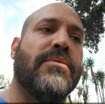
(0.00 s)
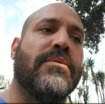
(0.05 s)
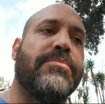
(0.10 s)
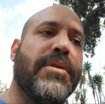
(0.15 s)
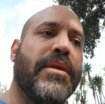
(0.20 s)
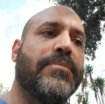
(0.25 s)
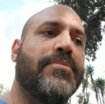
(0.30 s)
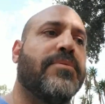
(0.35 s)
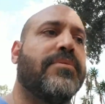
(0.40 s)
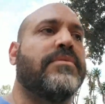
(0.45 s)

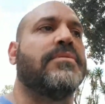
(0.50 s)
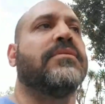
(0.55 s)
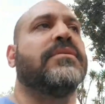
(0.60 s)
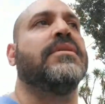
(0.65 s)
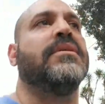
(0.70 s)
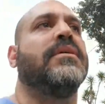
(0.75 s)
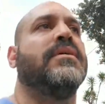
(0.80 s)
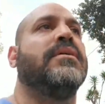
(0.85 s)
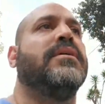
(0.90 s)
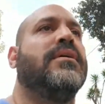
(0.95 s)
people.
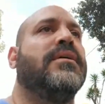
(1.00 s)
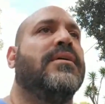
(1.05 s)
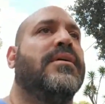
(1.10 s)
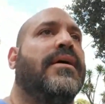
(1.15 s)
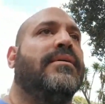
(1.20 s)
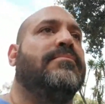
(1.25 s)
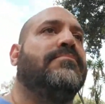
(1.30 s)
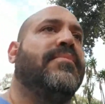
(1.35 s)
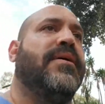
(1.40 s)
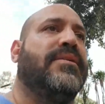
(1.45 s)

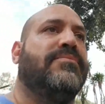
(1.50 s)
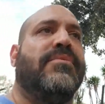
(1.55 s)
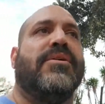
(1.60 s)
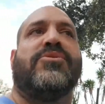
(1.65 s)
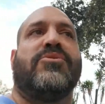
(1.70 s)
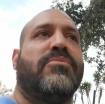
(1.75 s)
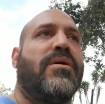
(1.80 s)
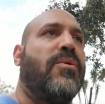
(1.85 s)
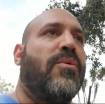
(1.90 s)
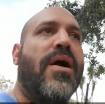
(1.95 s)
I
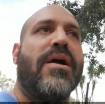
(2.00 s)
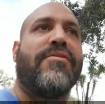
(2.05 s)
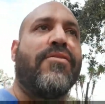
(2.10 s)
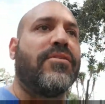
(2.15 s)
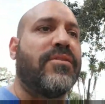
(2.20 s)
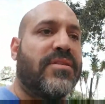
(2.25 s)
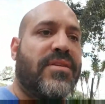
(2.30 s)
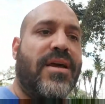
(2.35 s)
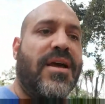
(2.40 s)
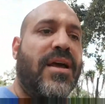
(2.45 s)
mess with my wife
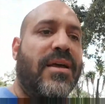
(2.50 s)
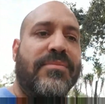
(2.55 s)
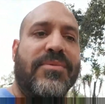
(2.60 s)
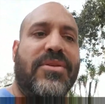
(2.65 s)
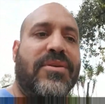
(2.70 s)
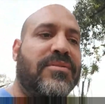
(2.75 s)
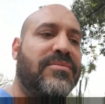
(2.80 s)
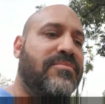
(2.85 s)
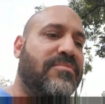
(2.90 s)
all the time,